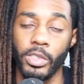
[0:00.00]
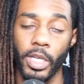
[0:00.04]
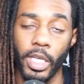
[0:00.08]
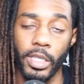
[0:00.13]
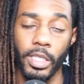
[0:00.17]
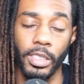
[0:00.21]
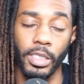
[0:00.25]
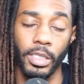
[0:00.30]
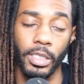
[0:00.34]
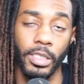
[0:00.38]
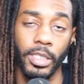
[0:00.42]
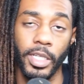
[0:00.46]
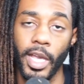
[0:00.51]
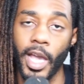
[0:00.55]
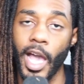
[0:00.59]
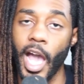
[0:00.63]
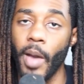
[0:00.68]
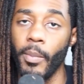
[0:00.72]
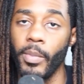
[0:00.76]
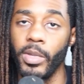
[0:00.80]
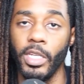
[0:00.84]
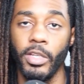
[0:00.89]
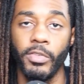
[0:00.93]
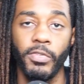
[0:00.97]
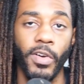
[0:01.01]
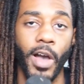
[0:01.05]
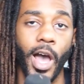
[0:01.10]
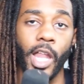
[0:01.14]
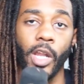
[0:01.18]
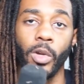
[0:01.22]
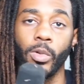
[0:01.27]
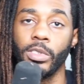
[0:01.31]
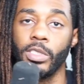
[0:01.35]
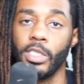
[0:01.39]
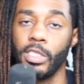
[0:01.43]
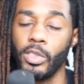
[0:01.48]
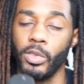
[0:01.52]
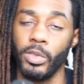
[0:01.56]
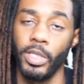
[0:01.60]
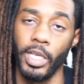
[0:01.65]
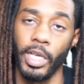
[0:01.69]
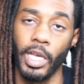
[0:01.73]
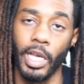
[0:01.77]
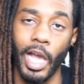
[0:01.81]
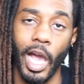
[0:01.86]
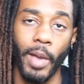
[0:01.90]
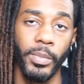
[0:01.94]
you have to look at how many followers did you
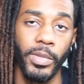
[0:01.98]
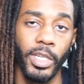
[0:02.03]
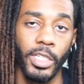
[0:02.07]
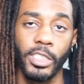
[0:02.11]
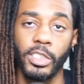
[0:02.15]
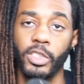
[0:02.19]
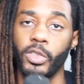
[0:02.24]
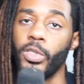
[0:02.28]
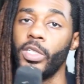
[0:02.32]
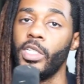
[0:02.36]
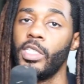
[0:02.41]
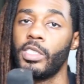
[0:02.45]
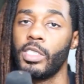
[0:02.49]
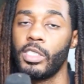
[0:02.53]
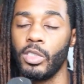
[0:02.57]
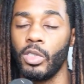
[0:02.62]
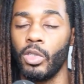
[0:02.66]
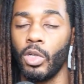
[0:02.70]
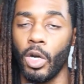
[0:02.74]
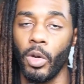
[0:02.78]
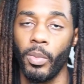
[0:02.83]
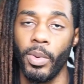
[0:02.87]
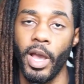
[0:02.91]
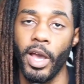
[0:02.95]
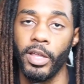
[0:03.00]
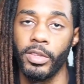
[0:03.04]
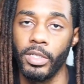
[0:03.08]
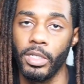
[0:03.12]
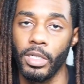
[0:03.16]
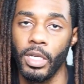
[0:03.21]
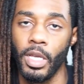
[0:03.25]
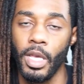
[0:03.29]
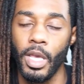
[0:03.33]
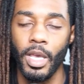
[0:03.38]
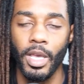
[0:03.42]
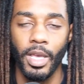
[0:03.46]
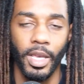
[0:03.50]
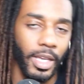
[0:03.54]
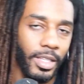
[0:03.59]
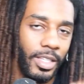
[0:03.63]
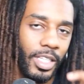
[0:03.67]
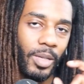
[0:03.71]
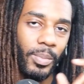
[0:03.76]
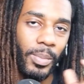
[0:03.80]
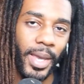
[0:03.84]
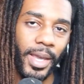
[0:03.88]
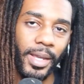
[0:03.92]
get, how many streams did you go up after, and
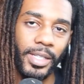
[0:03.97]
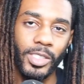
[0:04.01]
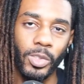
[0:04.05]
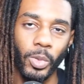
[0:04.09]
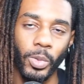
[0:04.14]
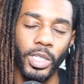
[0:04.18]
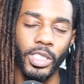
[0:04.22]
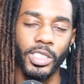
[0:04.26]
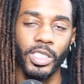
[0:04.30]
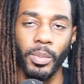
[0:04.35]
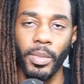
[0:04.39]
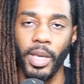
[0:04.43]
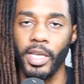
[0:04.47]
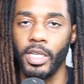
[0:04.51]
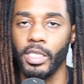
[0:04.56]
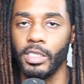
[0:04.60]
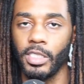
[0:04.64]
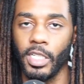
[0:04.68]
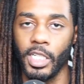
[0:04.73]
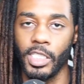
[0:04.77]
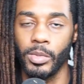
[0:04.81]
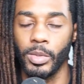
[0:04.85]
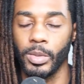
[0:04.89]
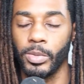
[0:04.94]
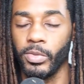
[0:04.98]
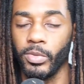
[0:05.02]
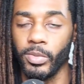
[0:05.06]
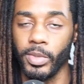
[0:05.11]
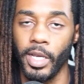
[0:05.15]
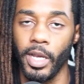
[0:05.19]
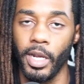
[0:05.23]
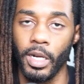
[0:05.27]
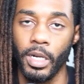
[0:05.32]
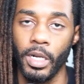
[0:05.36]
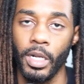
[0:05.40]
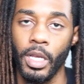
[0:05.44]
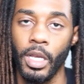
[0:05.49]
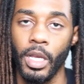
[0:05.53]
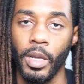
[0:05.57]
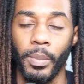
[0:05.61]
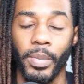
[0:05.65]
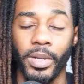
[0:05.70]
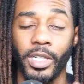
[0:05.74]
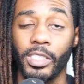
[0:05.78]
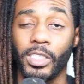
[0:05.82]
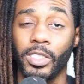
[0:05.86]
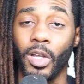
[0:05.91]
then make tweaks and make adjustments from there.
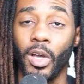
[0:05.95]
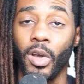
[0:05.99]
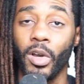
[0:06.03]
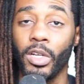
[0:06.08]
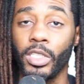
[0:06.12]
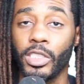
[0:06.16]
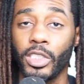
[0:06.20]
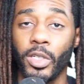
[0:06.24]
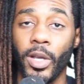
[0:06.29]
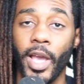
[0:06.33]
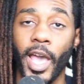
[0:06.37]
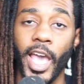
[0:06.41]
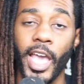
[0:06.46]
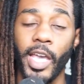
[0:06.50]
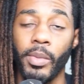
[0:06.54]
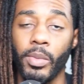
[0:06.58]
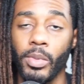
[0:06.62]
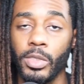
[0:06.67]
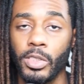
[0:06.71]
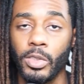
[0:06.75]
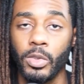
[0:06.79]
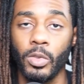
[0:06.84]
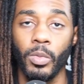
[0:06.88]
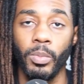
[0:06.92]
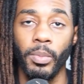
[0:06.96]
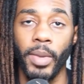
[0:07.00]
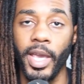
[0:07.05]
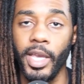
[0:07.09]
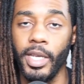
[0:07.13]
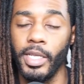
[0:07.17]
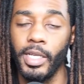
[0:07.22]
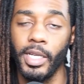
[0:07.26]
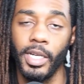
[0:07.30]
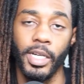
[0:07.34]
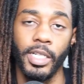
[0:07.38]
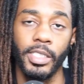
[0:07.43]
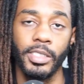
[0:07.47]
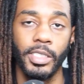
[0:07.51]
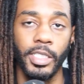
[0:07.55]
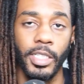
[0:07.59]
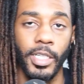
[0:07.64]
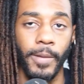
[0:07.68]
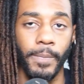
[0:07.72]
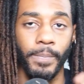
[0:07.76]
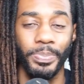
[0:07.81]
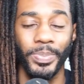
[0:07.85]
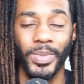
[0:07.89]
But as long as you're able to make
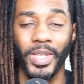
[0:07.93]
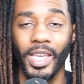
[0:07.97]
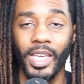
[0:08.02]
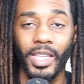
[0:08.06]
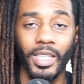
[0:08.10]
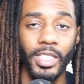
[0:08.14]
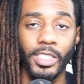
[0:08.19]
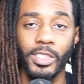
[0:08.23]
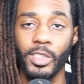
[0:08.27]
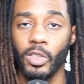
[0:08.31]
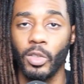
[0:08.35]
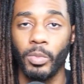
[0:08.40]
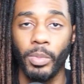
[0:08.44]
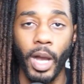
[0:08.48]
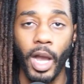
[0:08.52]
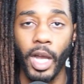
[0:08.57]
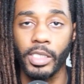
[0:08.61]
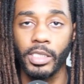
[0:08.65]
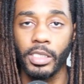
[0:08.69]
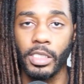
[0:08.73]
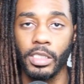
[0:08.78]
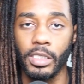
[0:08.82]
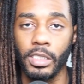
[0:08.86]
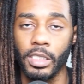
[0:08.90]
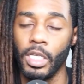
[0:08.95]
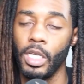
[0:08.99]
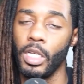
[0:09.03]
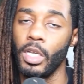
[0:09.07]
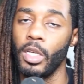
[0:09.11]
content in these two boxes,